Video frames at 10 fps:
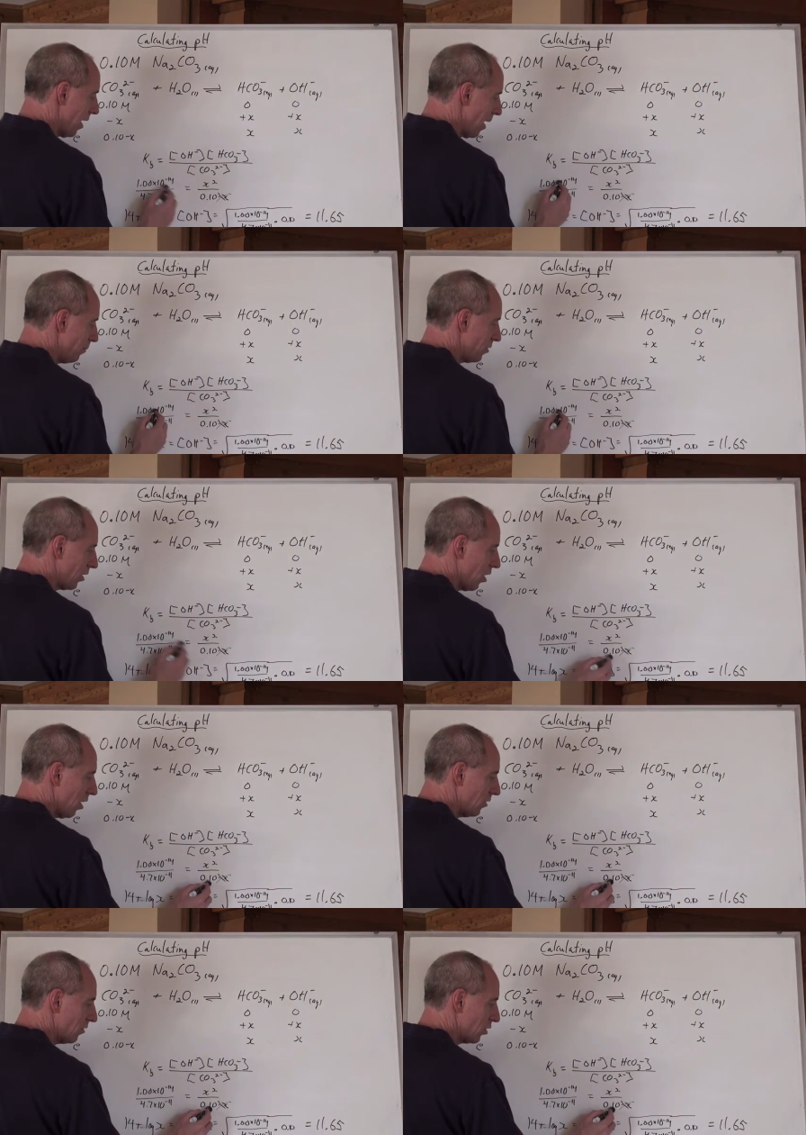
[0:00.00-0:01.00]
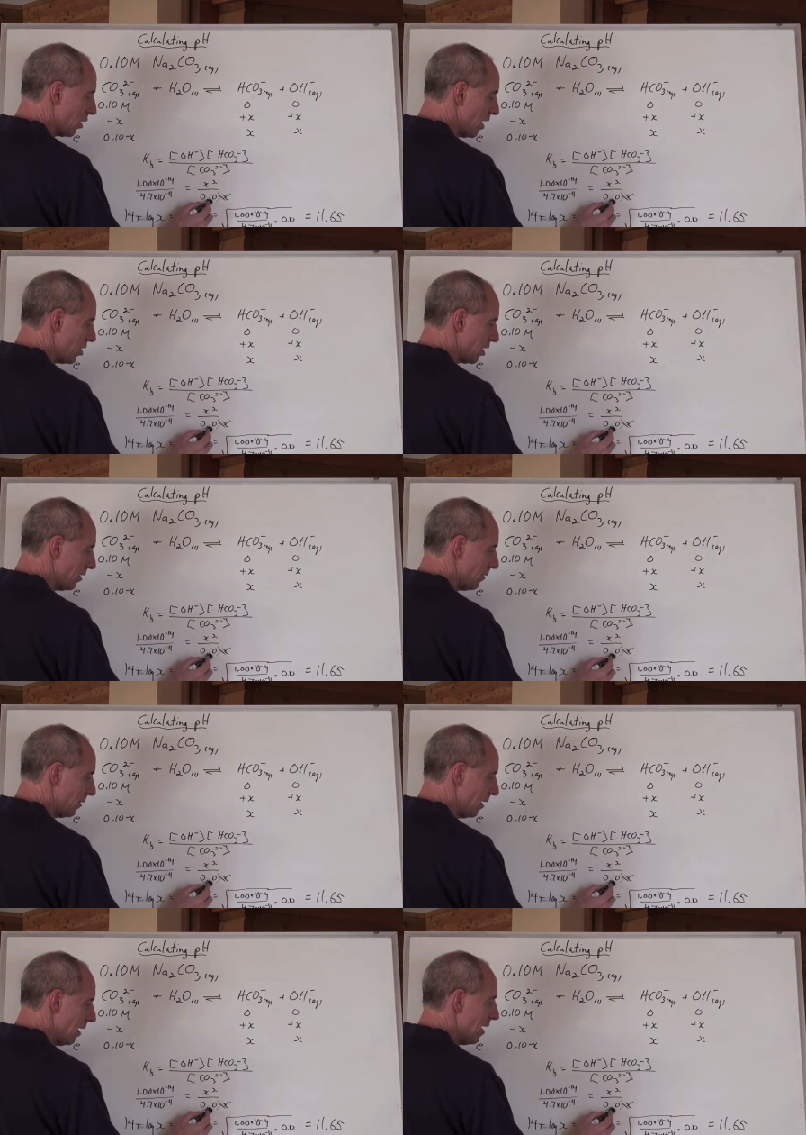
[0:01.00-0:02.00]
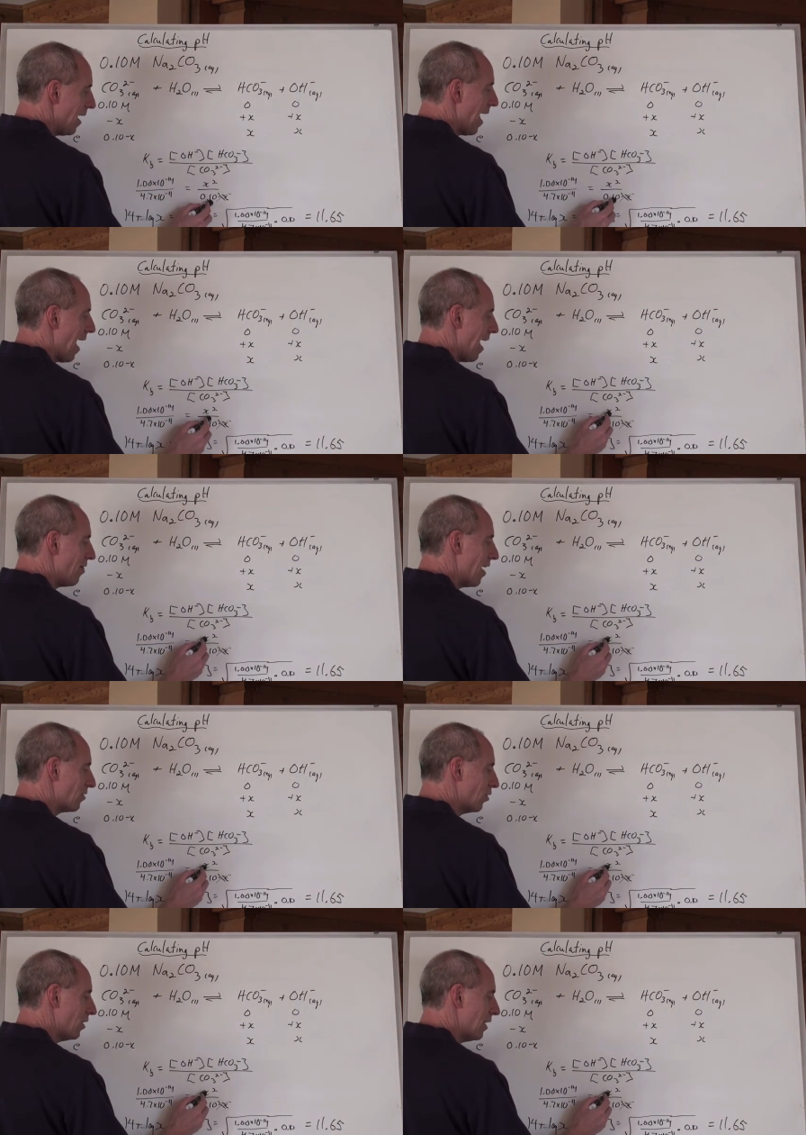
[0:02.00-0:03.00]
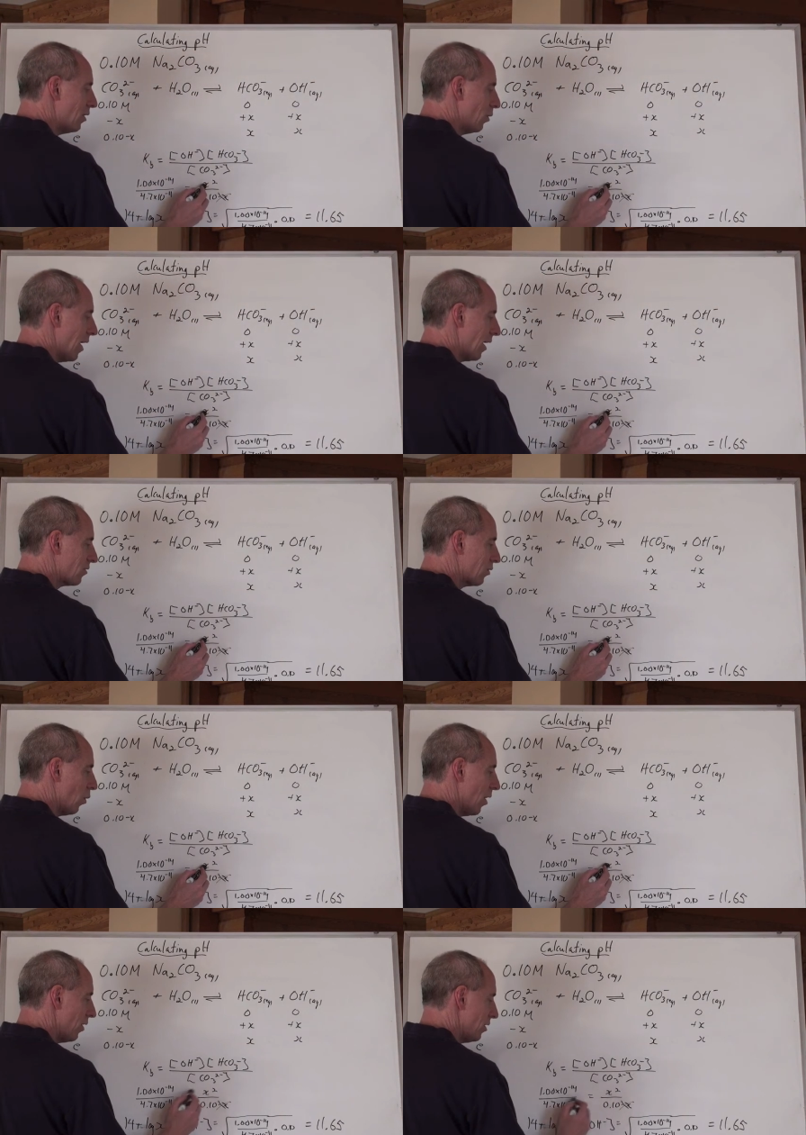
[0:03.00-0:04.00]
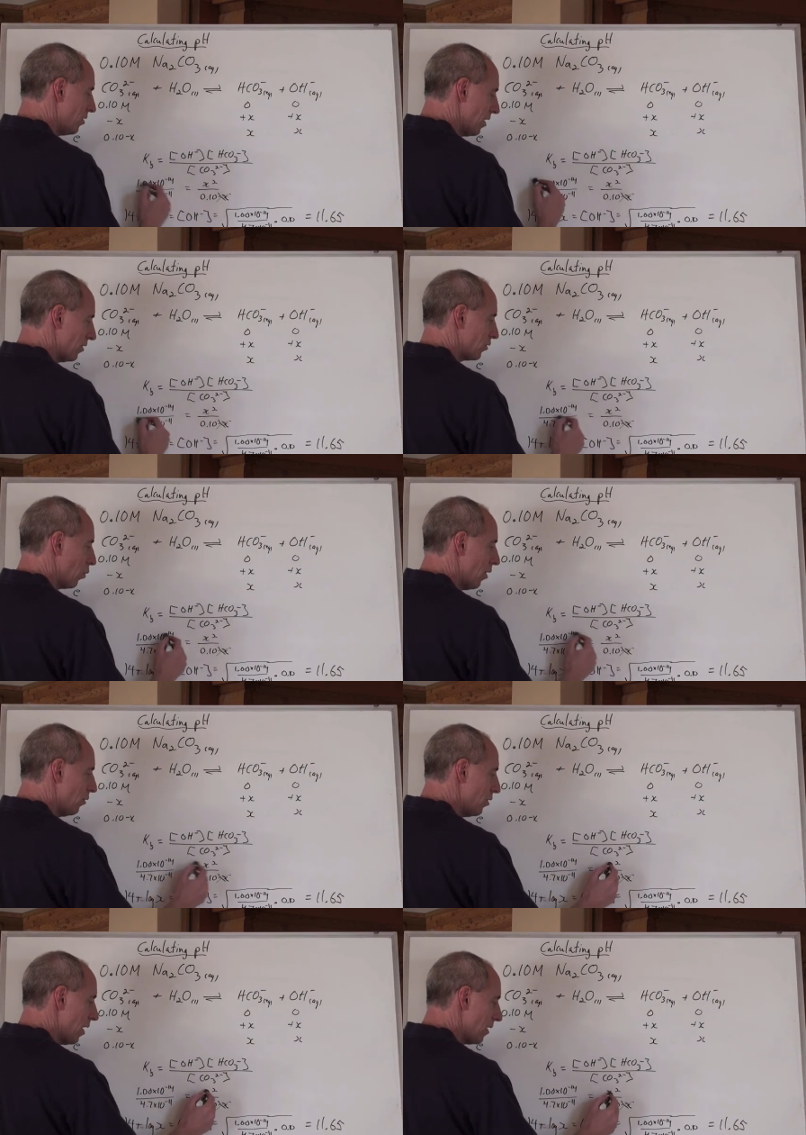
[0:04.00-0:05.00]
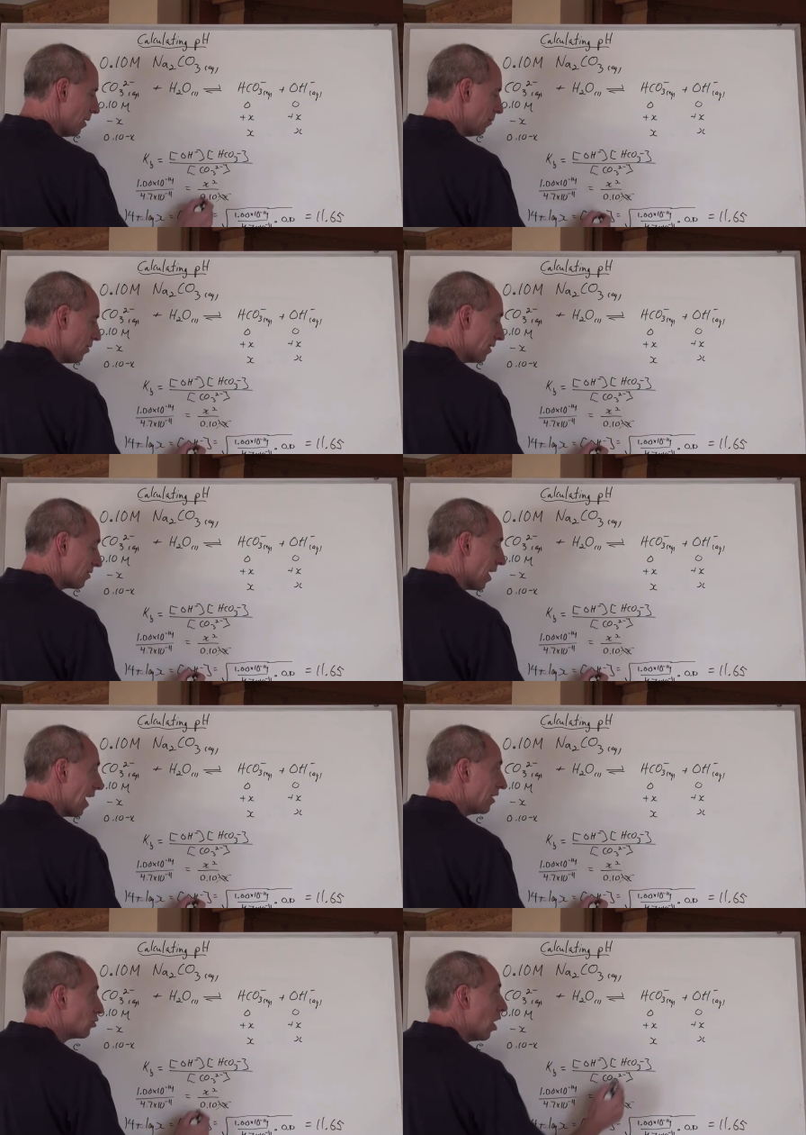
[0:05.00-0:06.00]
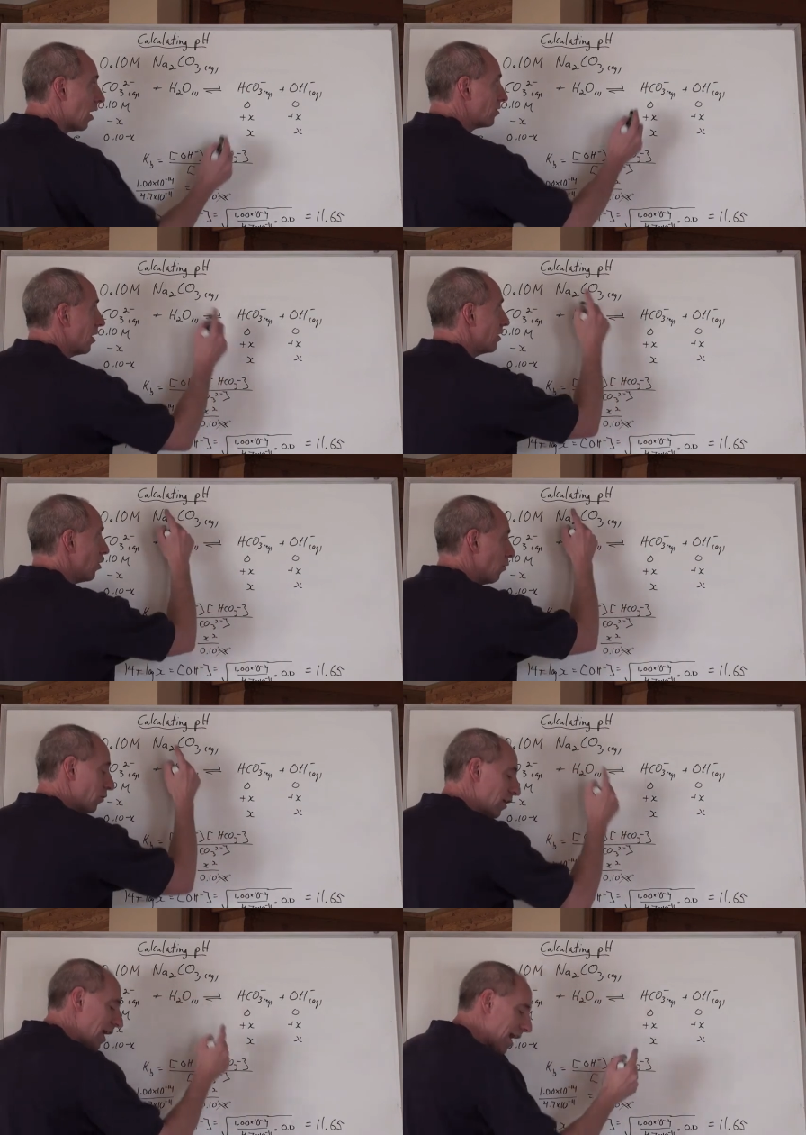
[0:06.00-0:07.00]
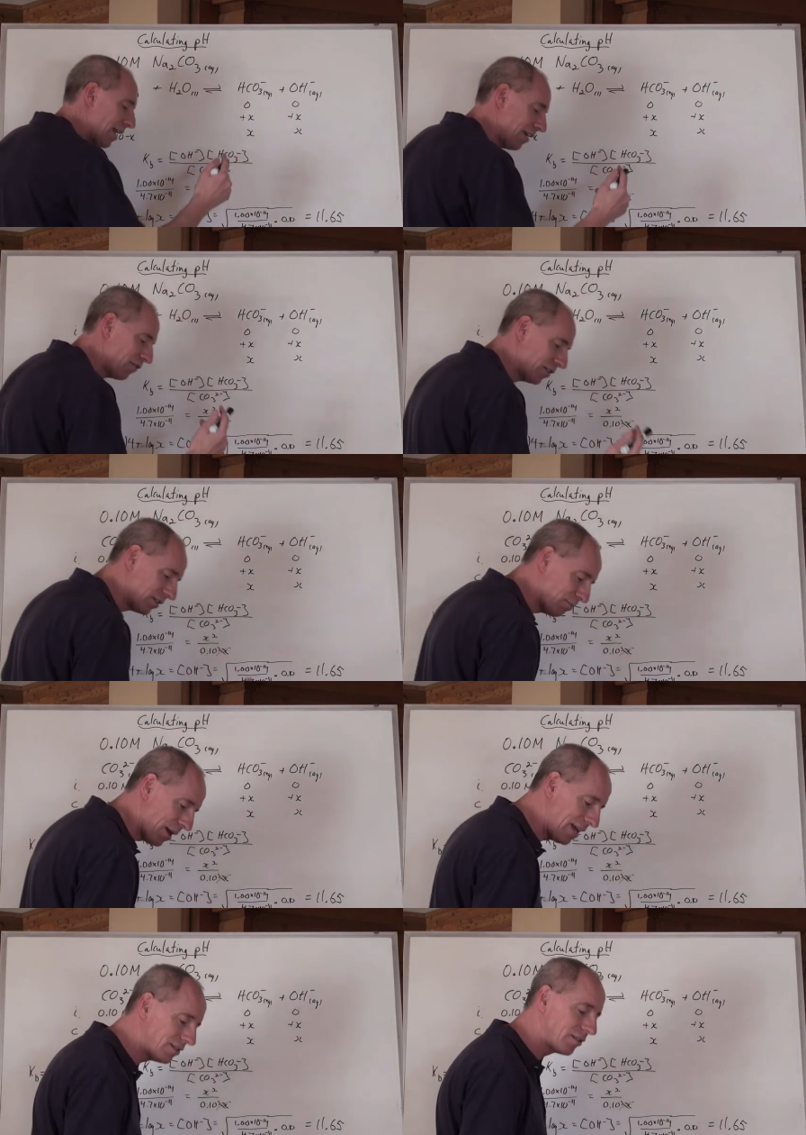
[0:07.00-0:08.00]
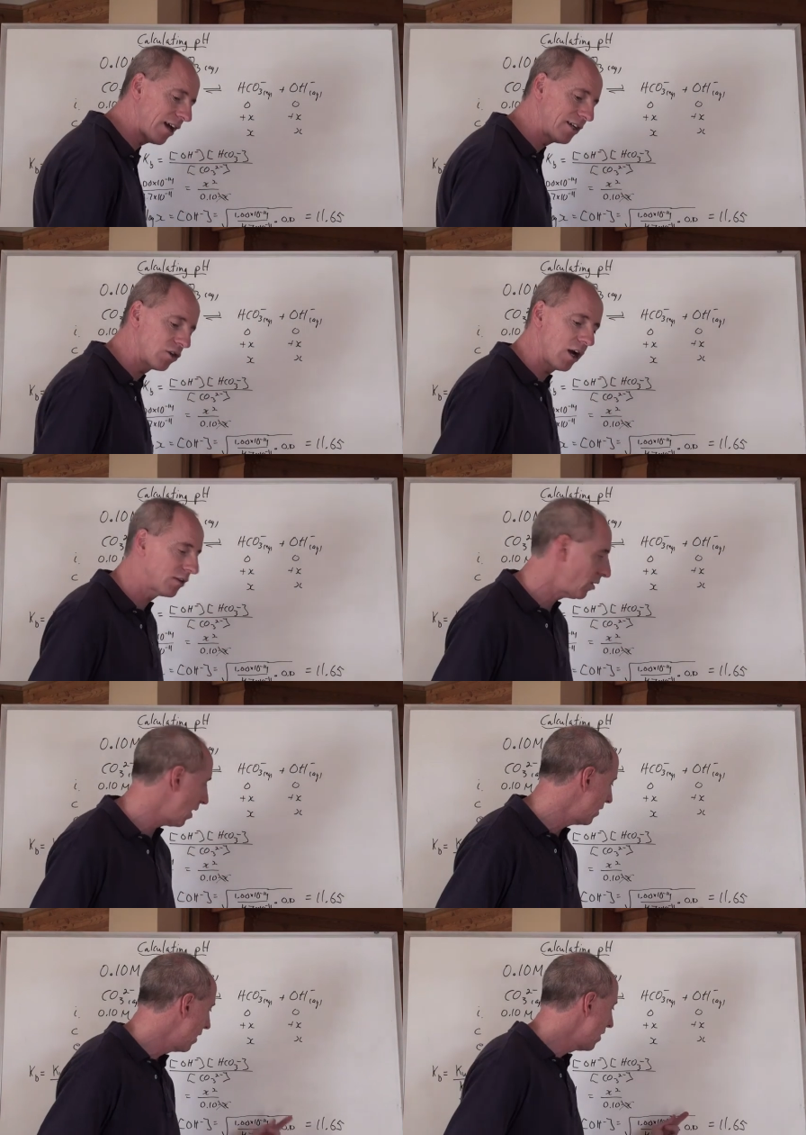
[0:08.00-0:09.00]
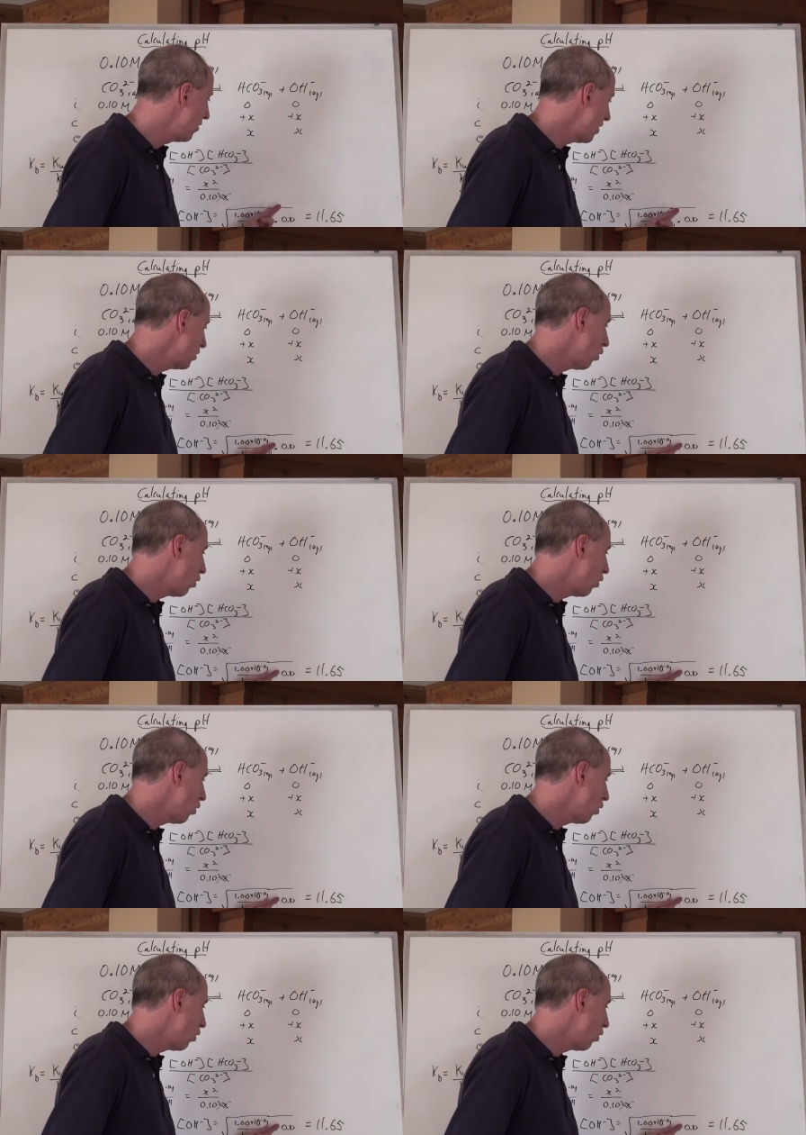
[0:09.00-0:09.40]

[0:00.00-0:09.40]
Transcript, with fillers: times the concentration, and that's going to equal x squared. You take the square root of that number, that's the hydroxide. Don't forget, if it's a base, it's hydroxide. Then you